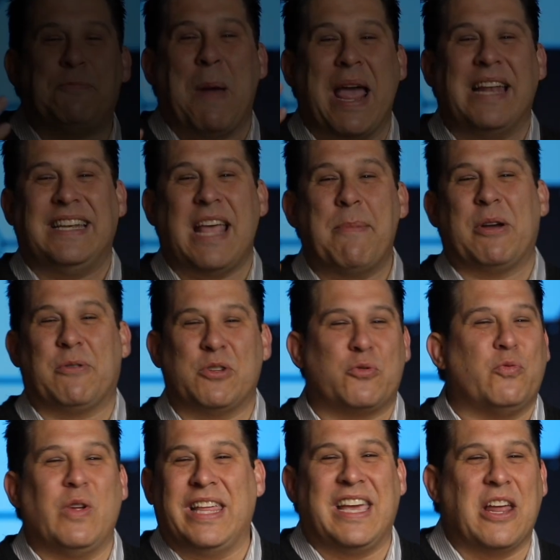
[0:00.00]
pandemic was
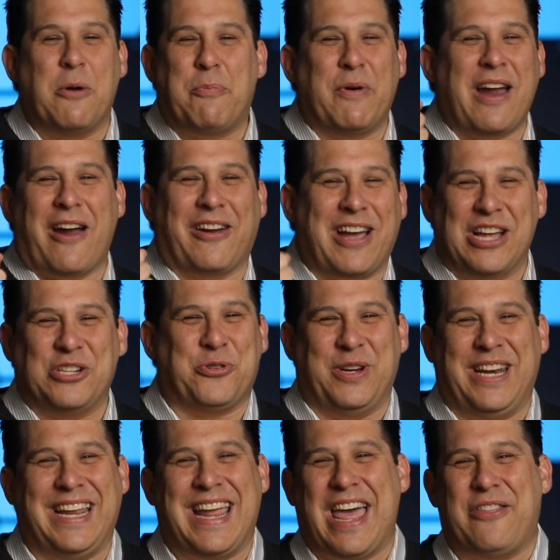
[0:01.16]
really going to bring our country
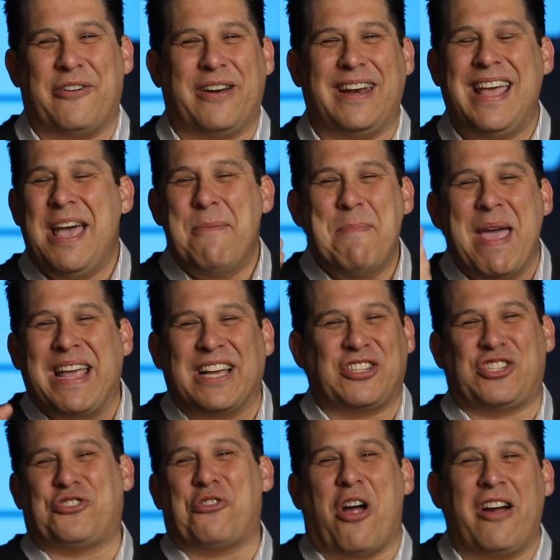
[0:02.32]
together and make us
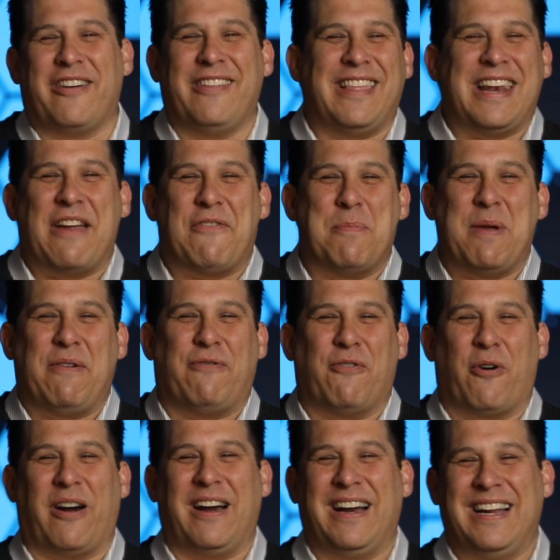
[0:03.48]
stronger than ever
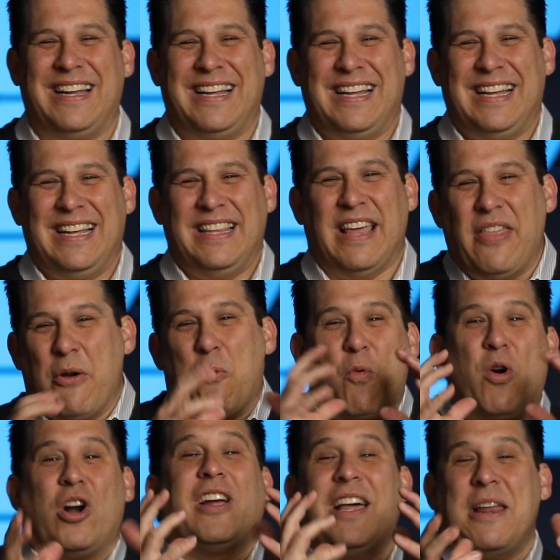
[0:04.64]
before. That, that
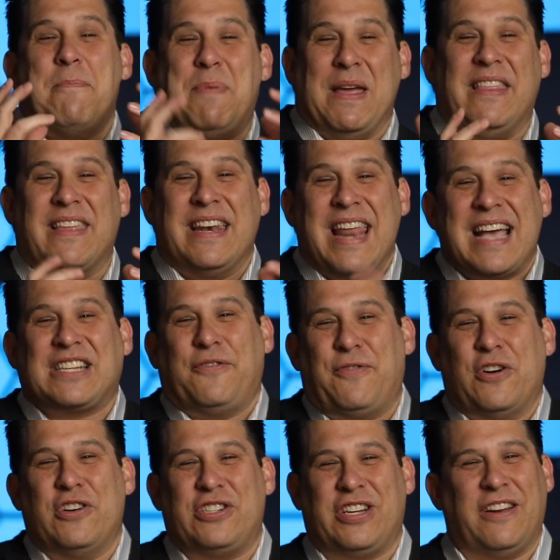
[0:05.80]
we're going to be the next
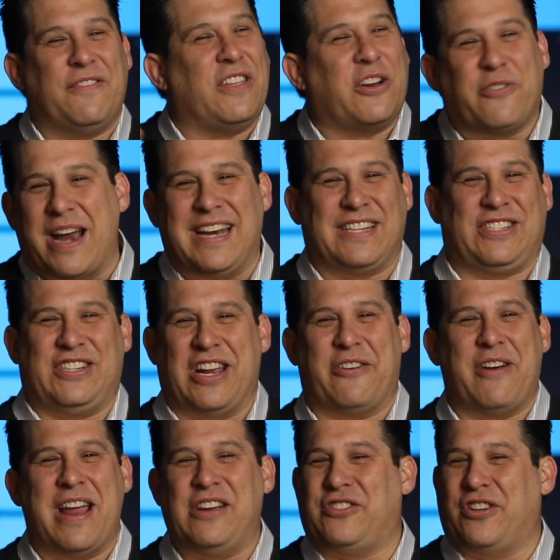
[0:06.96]
version of the greatest
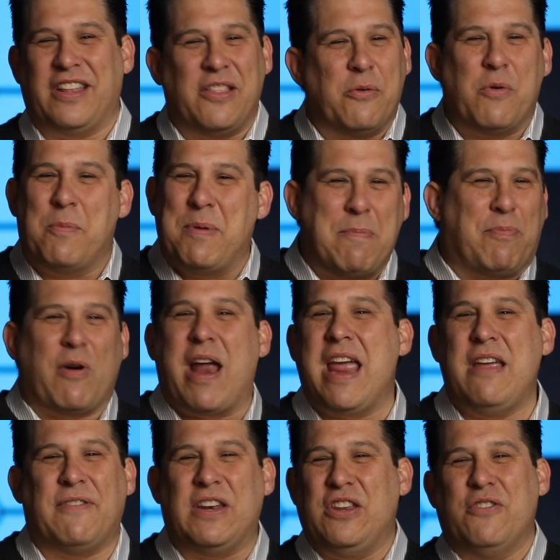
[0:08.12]
generation and that we'll be
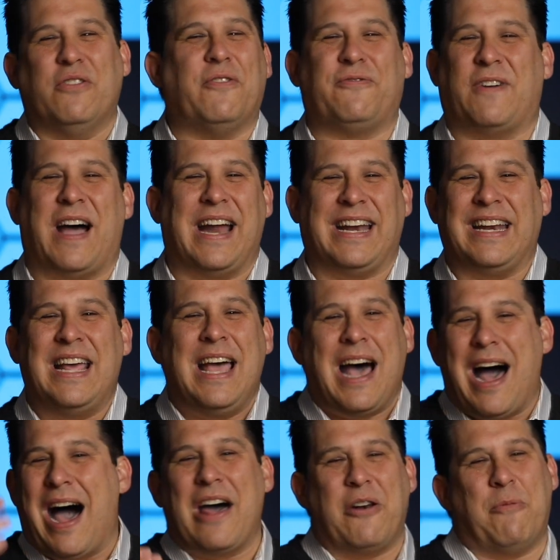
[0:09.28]
brave and unified and
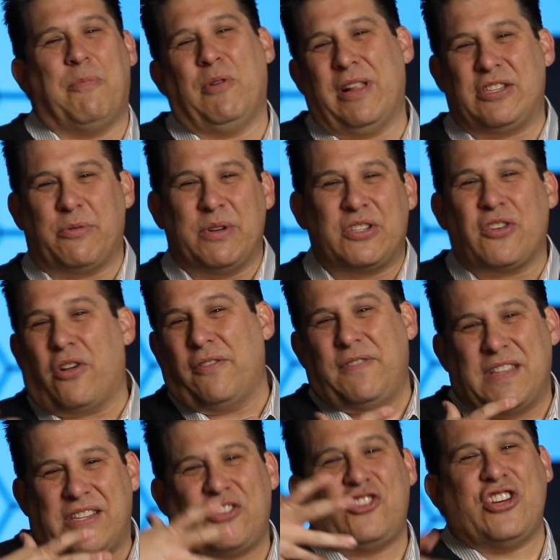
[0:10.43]
honorable as a result of
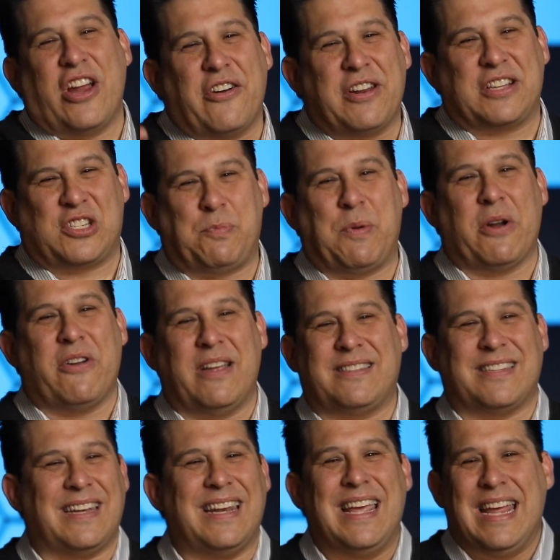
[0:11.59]
this shared experience
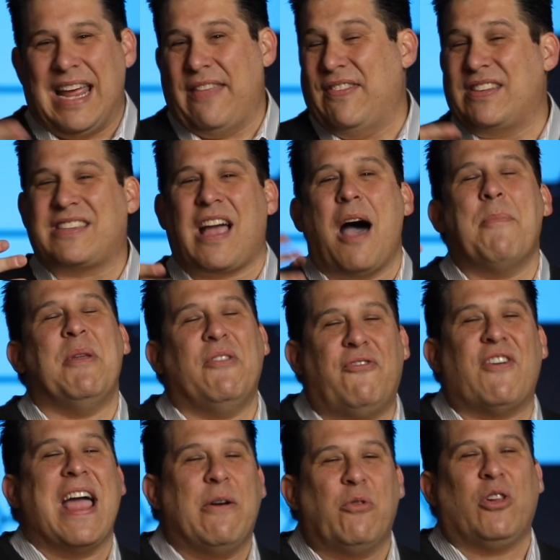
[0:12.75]
and, and this common
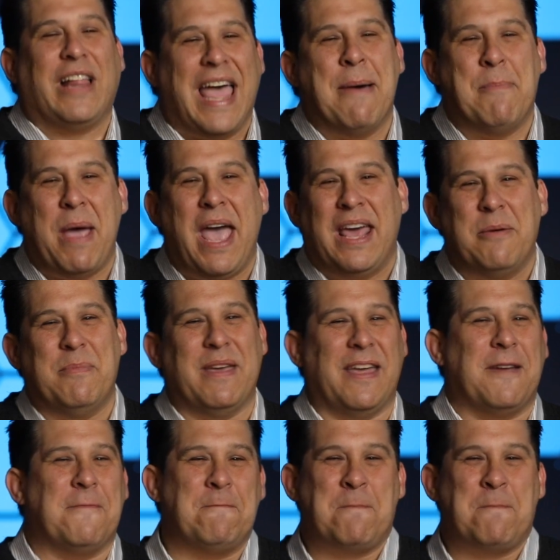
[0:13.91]
viral em- enemy.